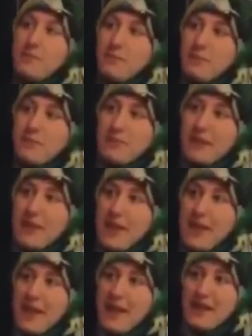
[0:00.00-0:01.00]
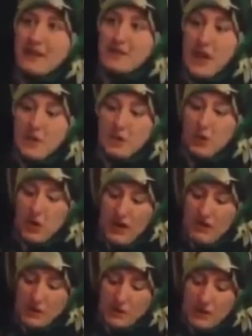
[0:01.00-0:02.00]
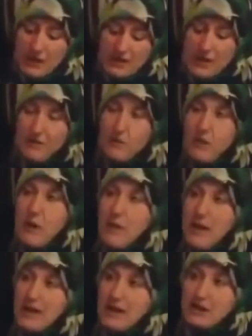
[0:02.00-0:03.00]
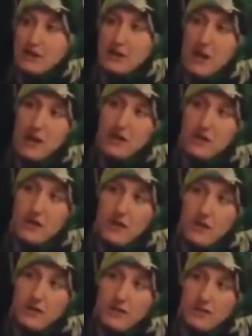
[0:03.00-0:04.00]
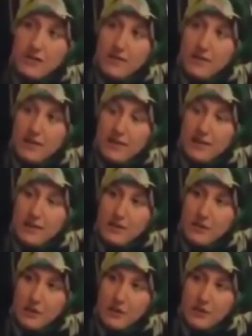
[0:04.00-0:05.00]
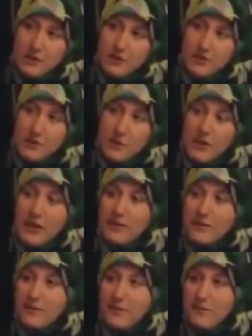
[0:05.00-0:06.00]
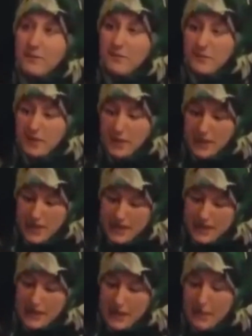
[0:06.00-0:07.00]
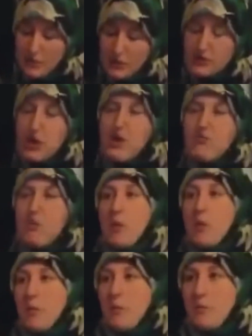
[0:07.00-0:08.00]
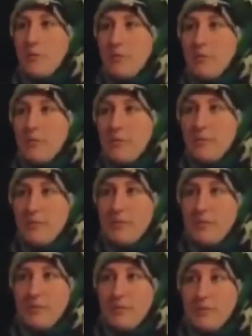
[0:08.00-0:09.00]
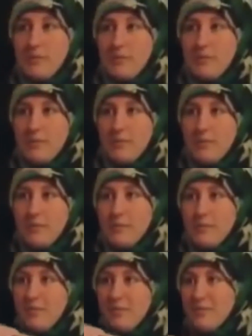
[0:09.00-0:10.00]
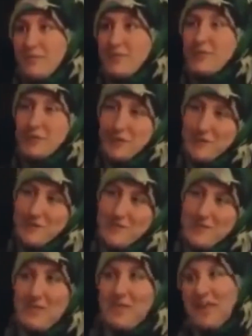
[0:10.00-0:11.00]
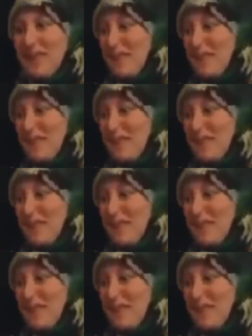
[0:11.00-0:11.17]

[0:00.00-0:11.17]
No, oh my god. So, that... so I would know that if I was wearing that, I'd have to wear a baggy skirt. Ah. You know? That's but, still baggy. Yeah, but it doesn't cover my bum. Fair enough. So, if